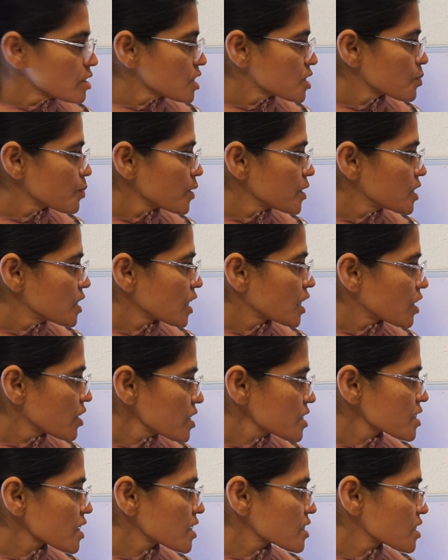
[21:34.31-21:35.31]
Speed
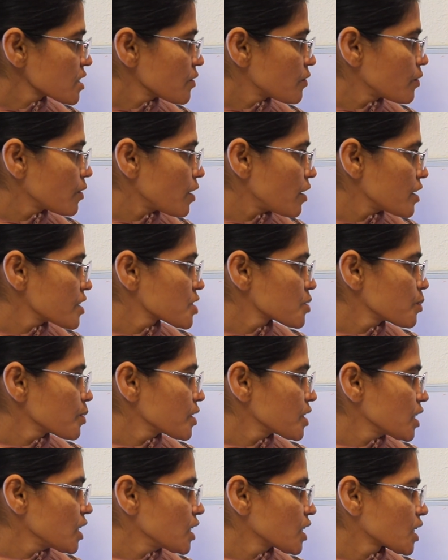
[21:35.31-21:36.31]
decreases. If speed
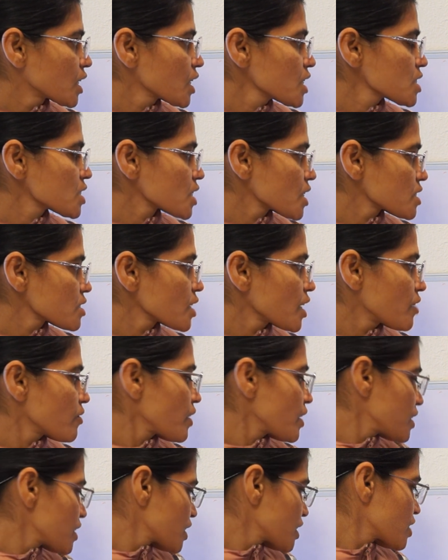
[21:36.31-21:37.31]
increases,
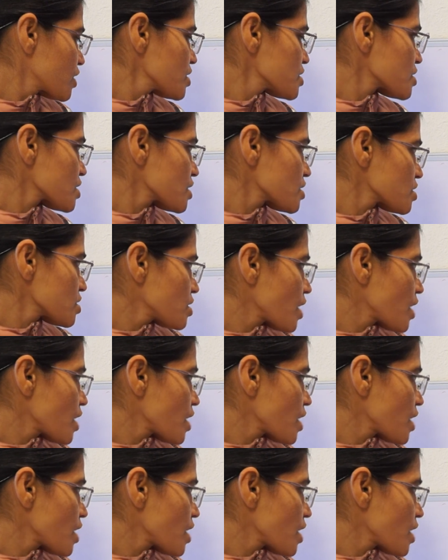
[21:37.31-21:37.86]
area decreases.